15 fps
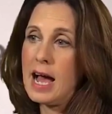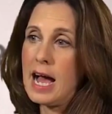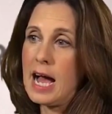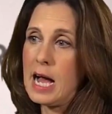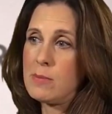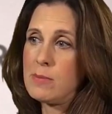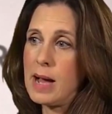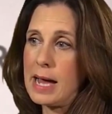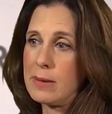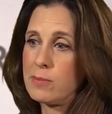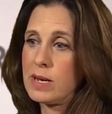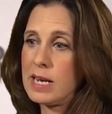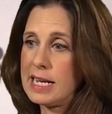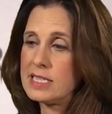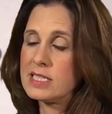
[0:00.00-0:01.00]
and
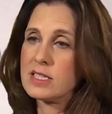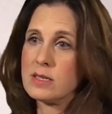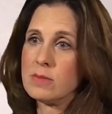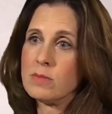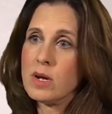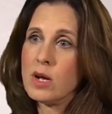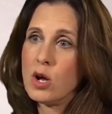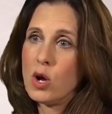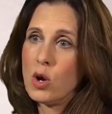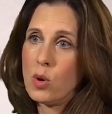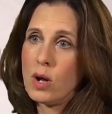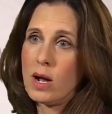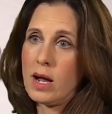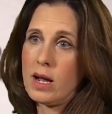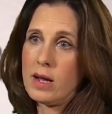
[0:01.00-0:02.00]
place them
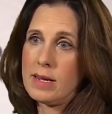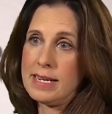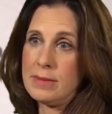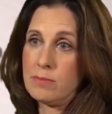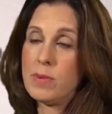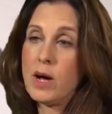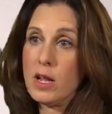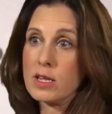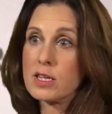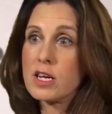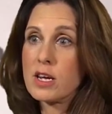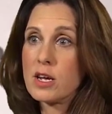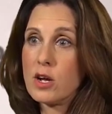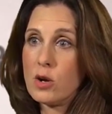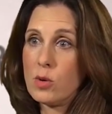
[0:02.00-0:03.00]
in bulk